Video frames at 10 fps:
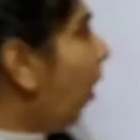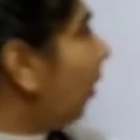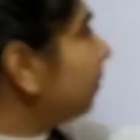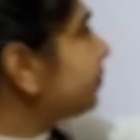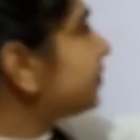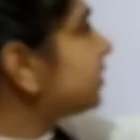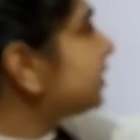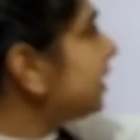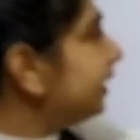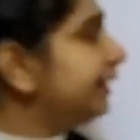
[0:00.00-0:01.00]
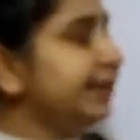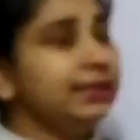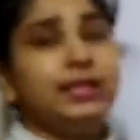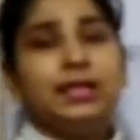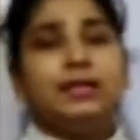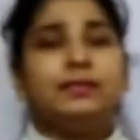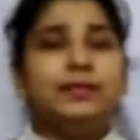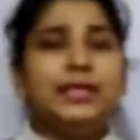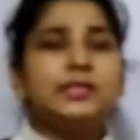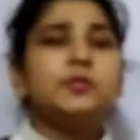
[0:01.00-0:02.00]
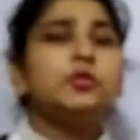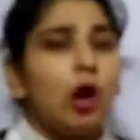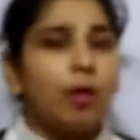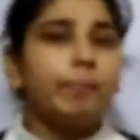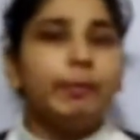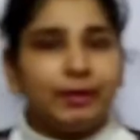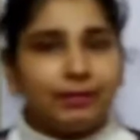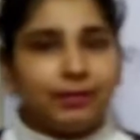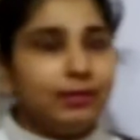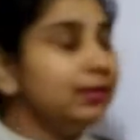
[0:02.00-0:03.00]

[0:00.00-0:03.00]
of studying this topic